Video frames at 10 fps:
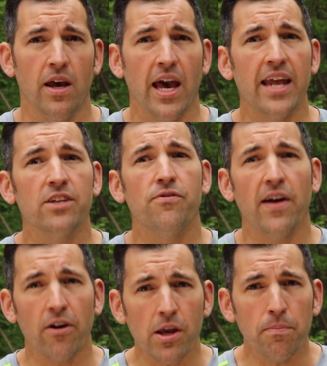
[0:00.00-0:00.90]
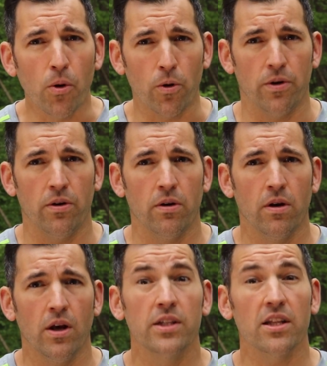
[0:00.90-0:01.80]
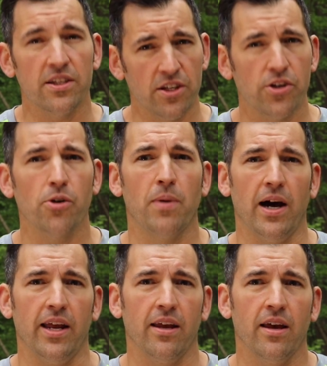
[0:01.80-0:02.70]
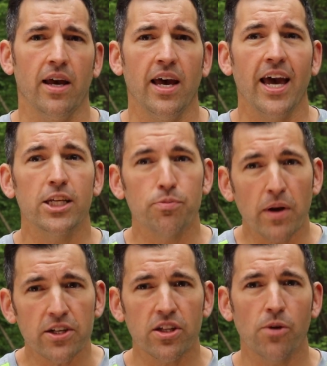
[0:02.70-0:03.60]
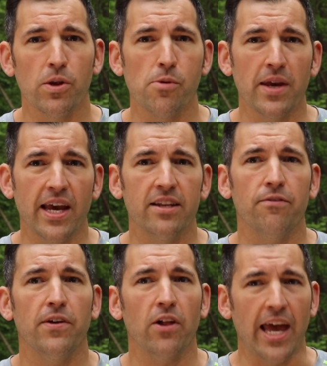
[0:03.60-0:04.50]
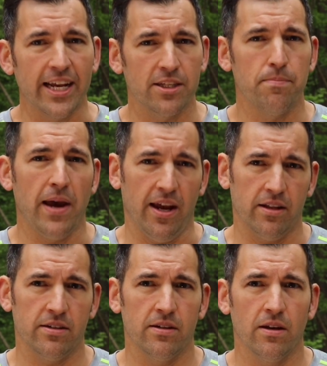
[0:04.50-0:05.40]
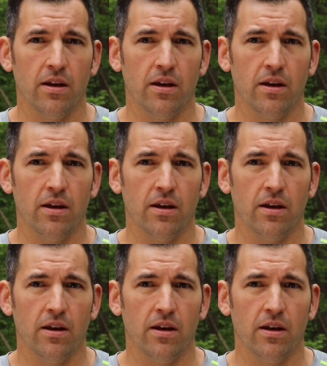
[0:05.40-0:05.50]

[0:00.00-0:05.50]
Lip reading: It is very important to listen to your body, especially when you begin to feel aches and pains.